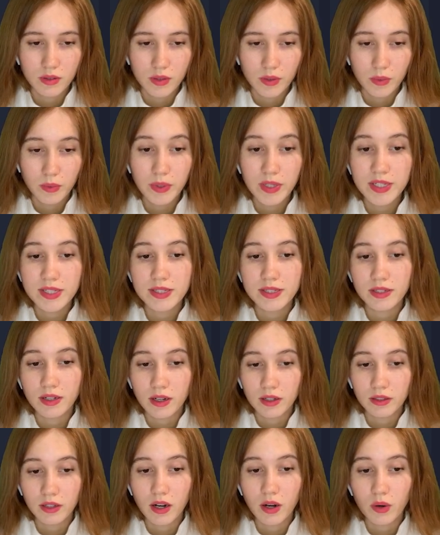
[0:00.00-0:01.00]
we
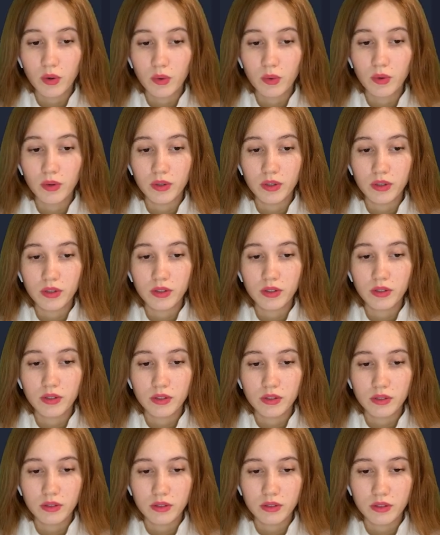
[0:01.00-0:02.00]
start our
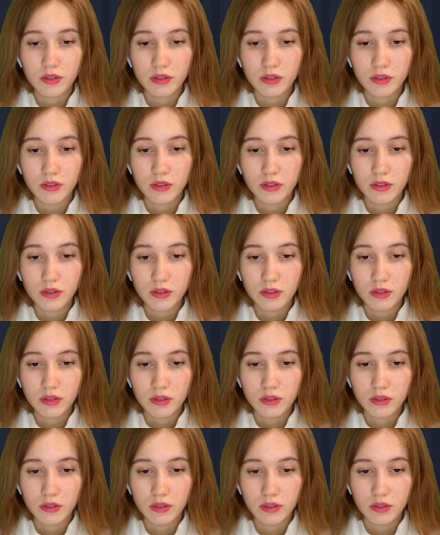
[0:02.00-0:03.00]

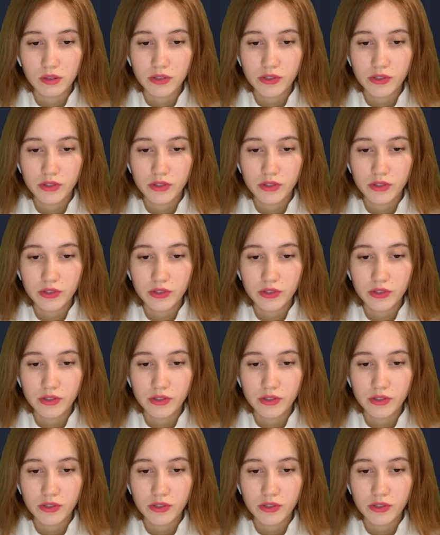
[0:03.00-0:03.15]
uh,